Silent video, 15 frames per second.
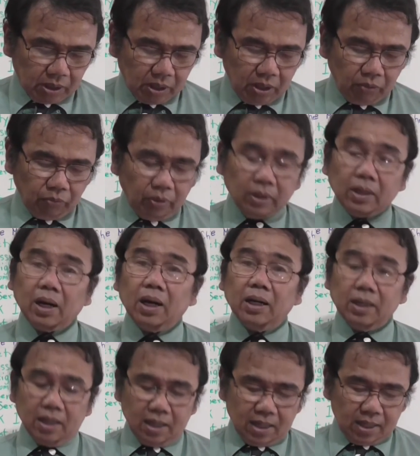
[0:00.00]
Liquid
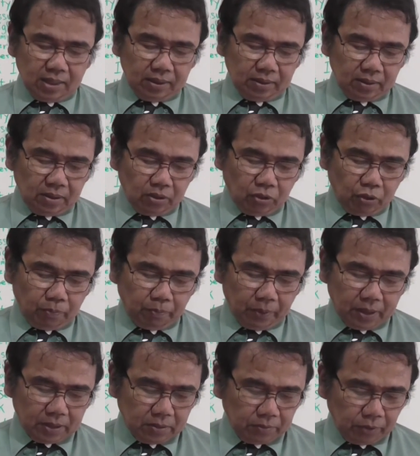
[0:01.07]
are not
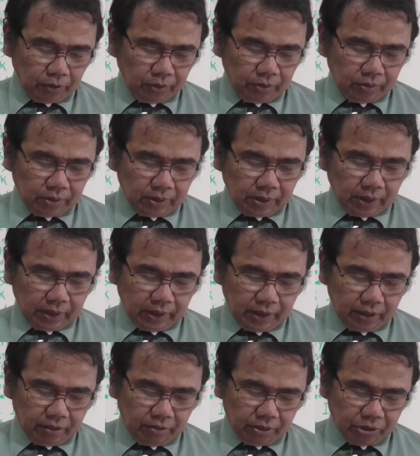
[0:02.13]
compressible
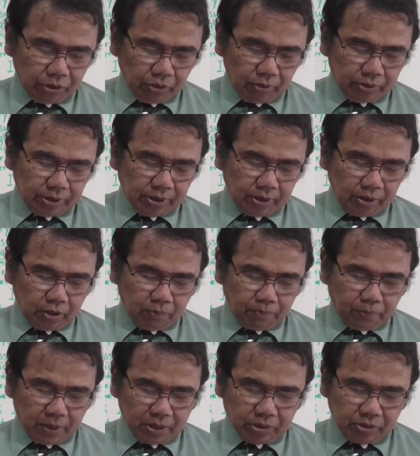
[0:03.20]
and then results in the
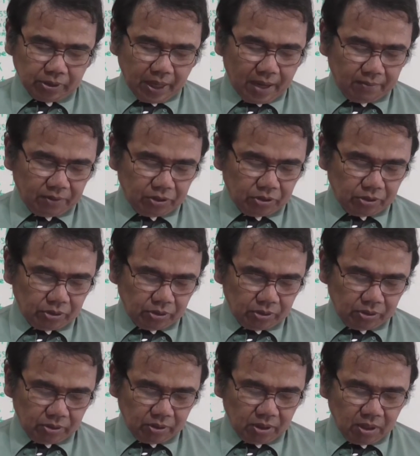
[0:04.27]
compressor damages.
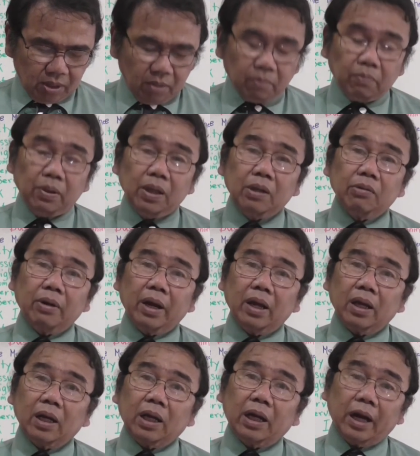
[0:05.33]
Be
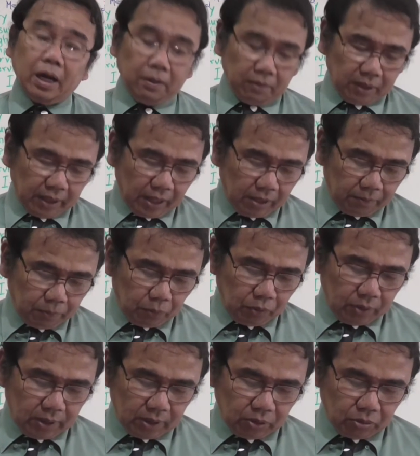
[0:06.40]

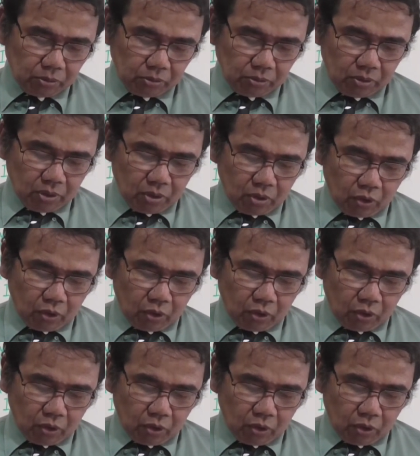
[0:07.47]
careful not to